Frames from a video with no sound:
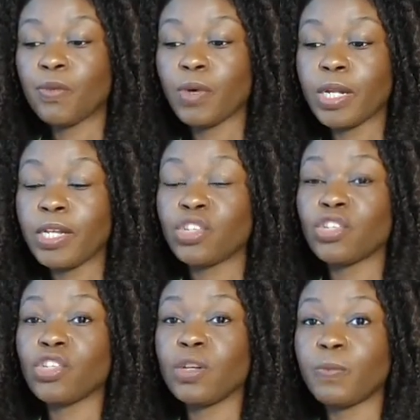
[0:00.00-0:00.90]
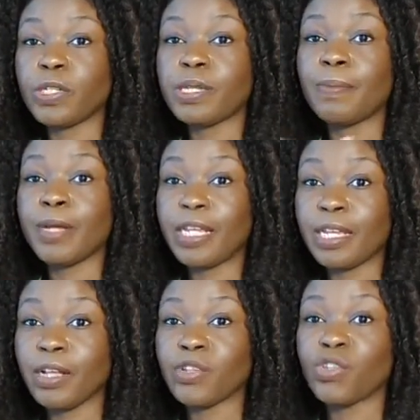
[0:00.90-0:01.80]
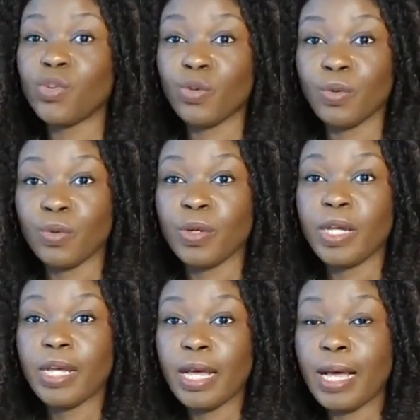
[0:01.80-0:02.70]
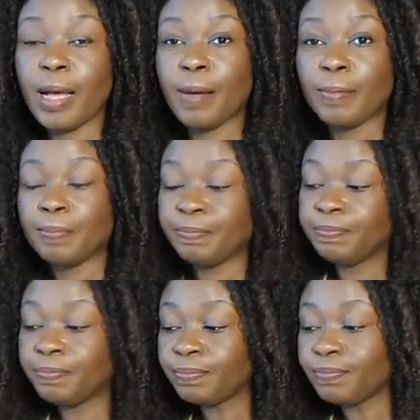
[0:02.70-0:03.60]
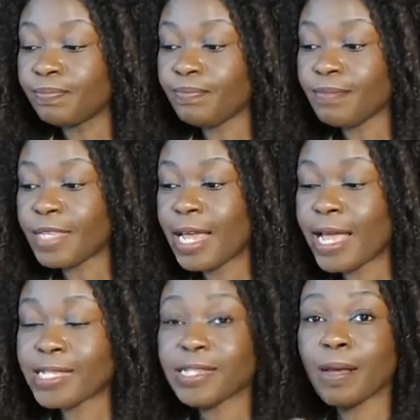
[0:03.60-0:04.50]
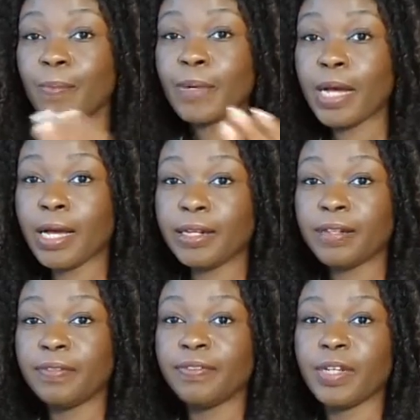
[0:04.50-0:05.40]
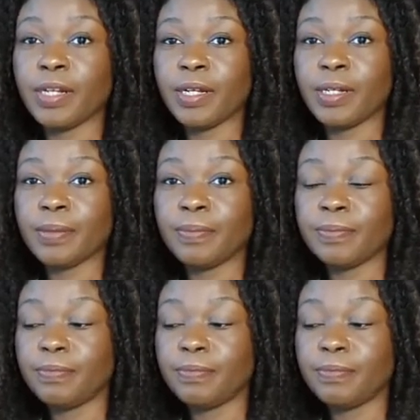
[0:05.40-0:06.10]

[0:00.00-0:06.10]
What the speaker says: relationship with somebody else who um, has some kind of